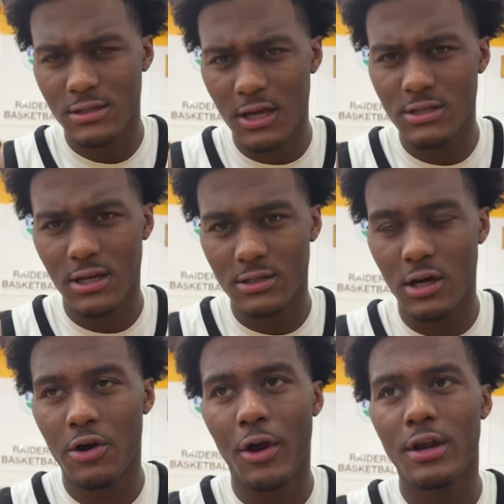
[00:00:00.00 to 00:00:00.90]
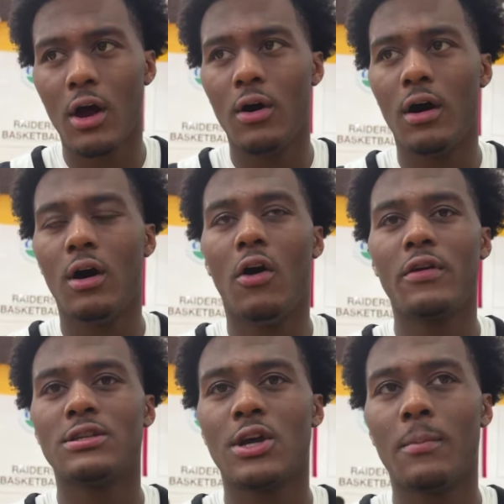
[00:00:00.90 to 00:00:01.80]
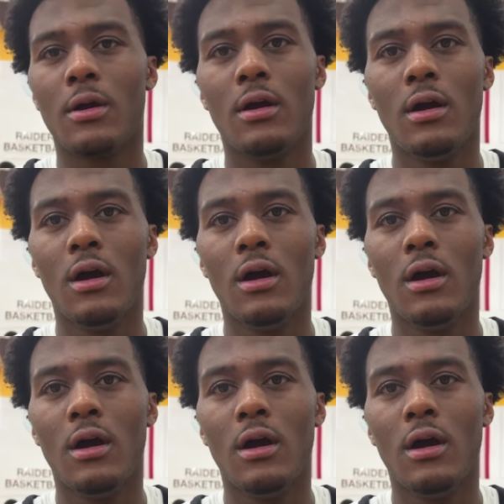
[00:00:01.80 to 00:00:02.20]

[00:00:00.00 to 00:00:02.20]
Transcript: yes, yes. Uh, right now, uh, over the summer,